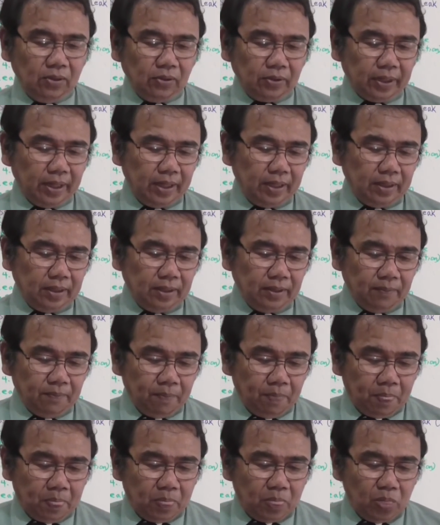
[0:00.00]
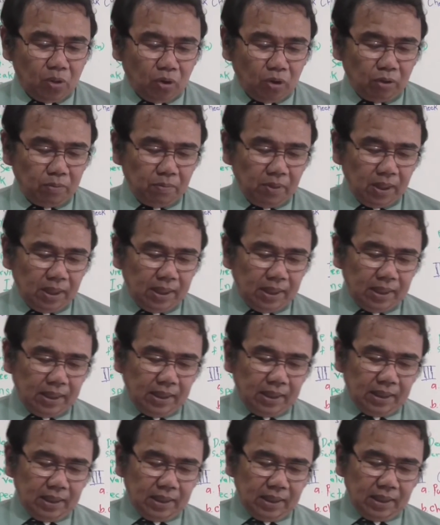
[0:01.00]
Okay,
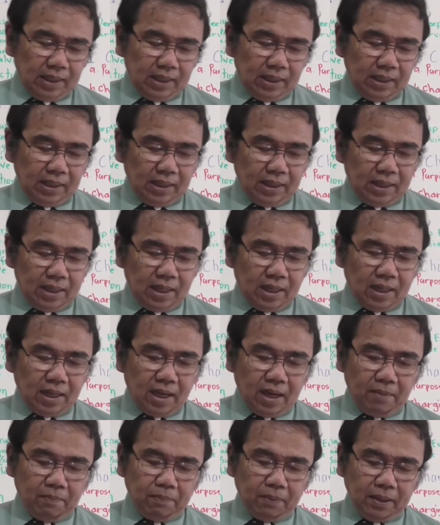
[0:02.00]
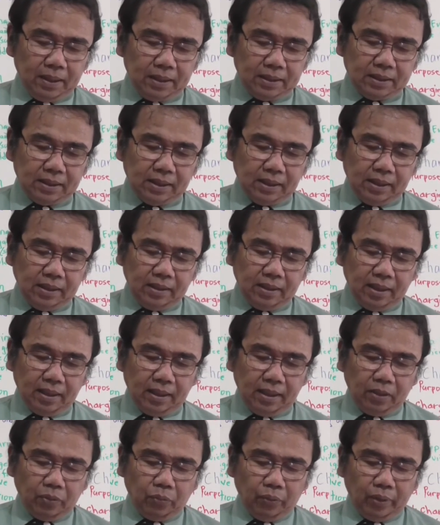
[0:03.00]
normally accomplished in the
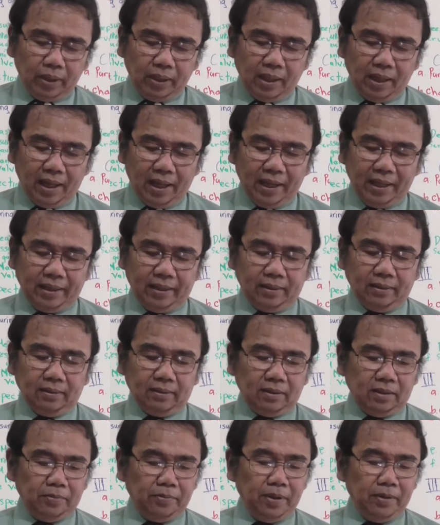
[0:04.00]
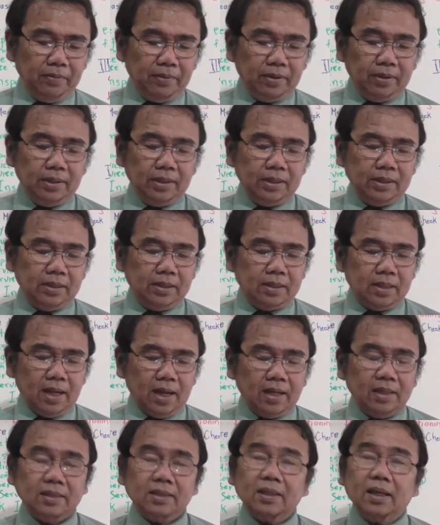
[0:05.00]
liquid line. Remember, this is
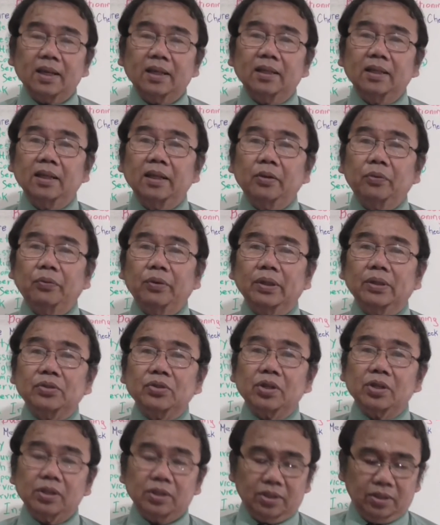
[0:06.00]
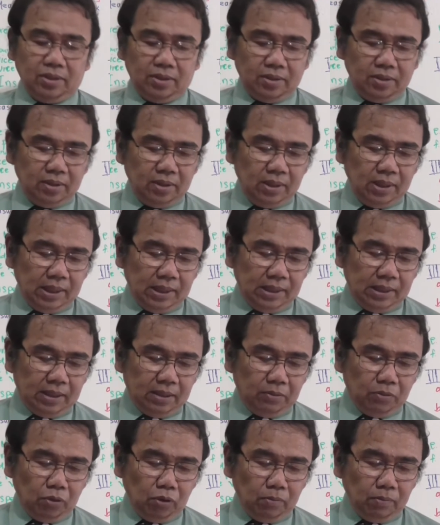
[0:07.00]
I side liquid charging.
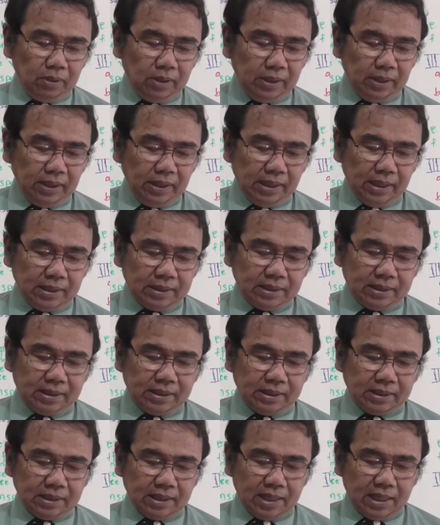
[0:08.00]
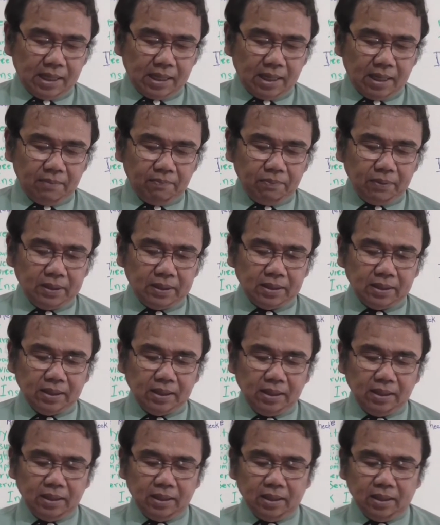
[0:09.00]
The normally
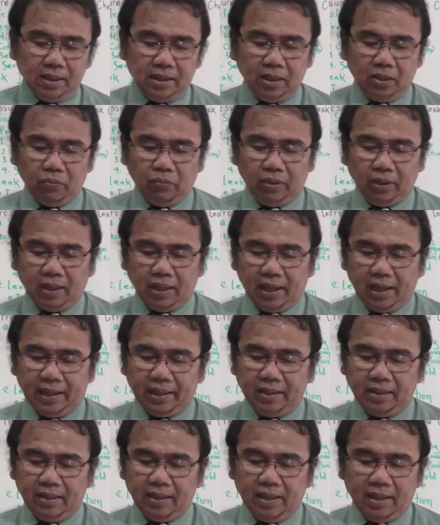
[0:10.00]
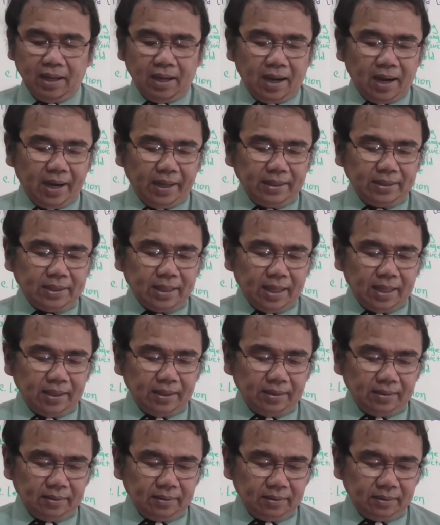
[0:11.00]
accomplished in the liquid line, high
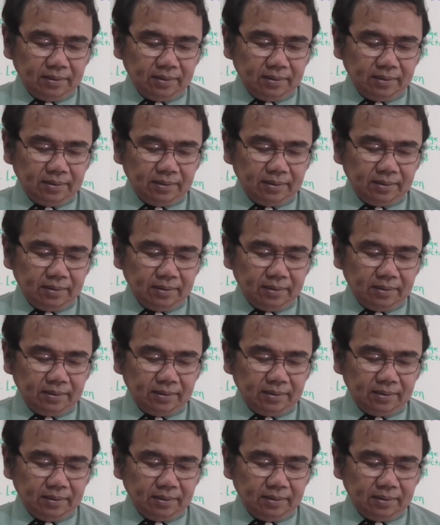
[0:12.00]
side.